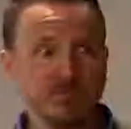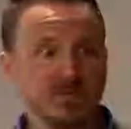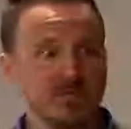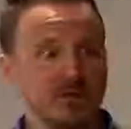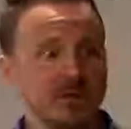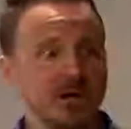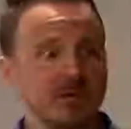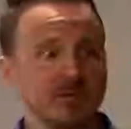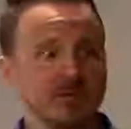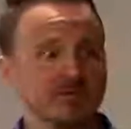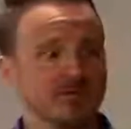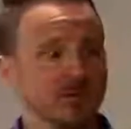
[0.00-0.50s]

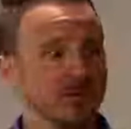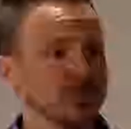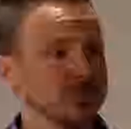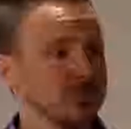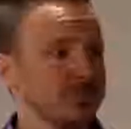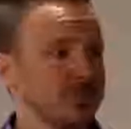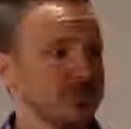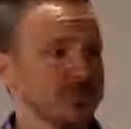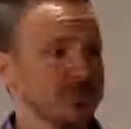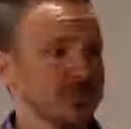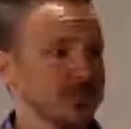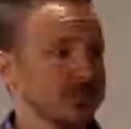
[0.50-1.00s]
The first
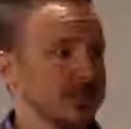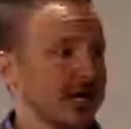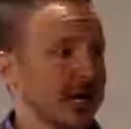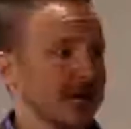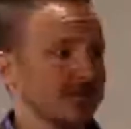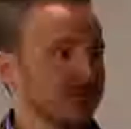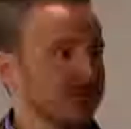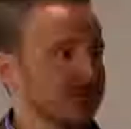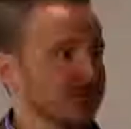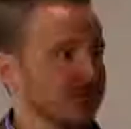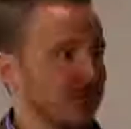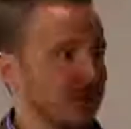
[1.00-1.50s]
business I
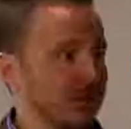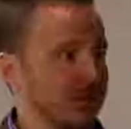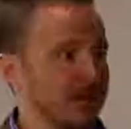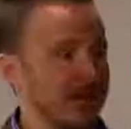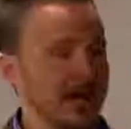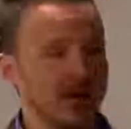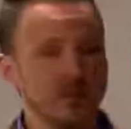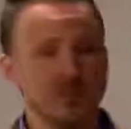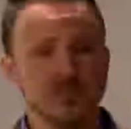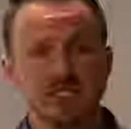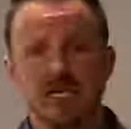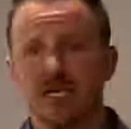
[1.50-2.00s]
ever started,
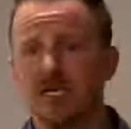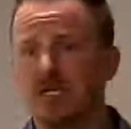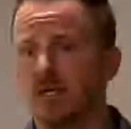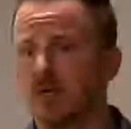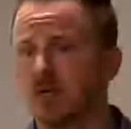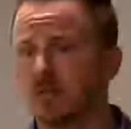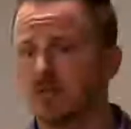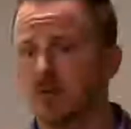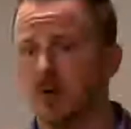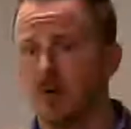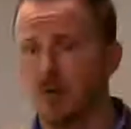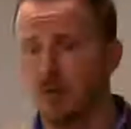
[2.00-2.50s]
I was 8
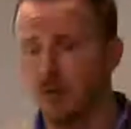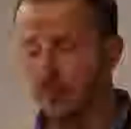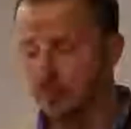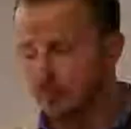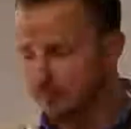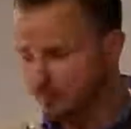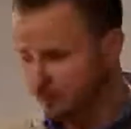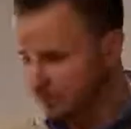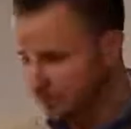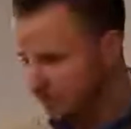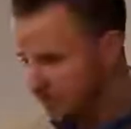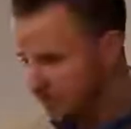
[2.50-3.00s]
years old.